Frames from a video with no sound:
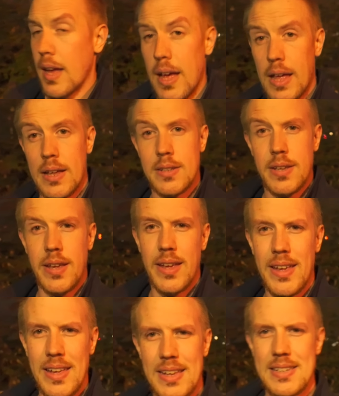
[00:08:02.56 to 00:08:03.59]
And
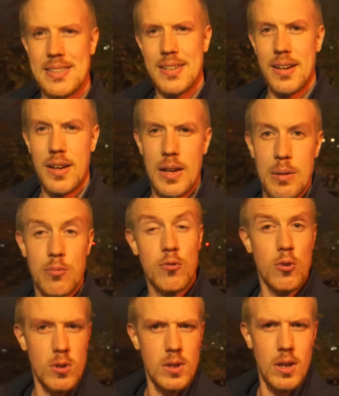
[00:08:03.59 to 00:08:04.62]
it is time
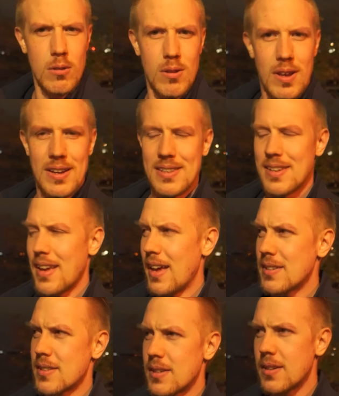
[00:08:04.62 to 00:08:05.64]
for a low light
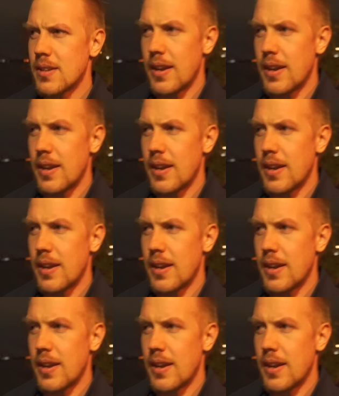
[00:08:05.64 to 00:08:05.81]
test.